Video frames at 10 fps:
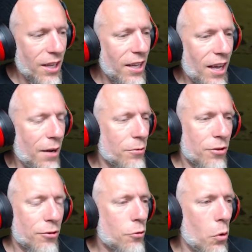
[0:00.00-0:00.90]
I was
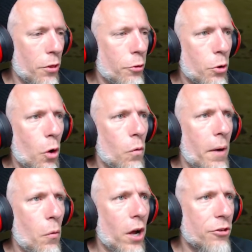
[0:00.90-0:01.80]
just scrolling through, going to
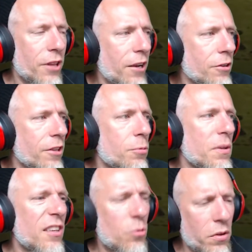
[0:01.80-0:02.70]
my watch later list, but
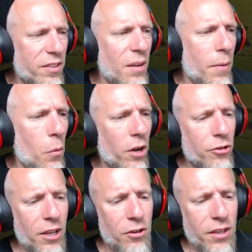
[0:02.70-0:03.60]
this wasn't in my watch
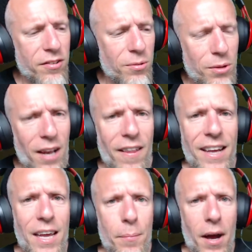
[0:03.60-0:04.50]
later list. It's kind of
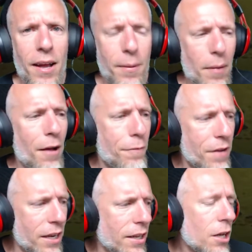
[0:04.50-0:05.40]
like in my my
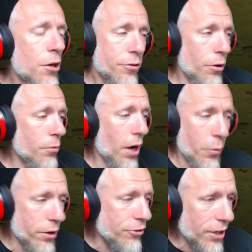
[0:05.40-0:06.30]
feed. So I
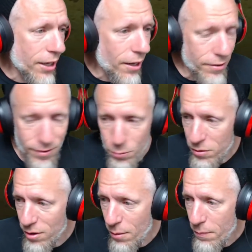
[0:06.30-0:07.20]
want to check it out, see
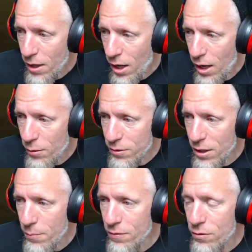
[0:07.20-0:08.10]
what's up. I don't think
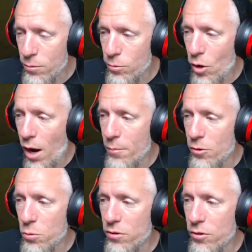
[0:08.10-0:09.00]
I'm even subscribed
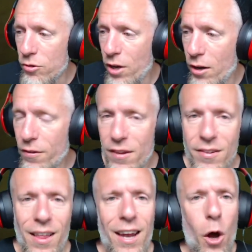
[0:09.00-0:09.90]
to Twist's channel. There's a
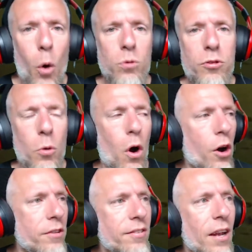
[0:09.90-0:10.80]
lot of old school
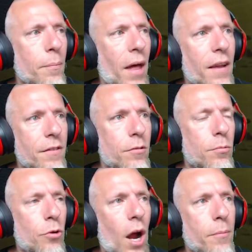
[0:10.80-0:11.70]
artists that I'm not even
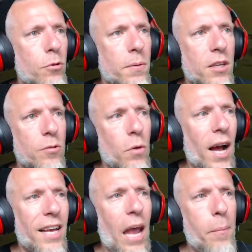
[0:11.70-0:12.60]
subscribed to because
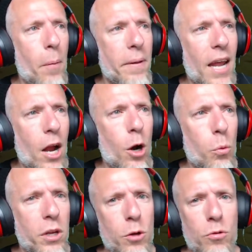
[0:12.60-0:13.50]
I came up in an era
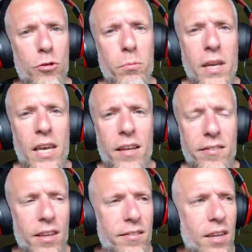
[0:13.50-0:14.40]
where YouTube didn't exist.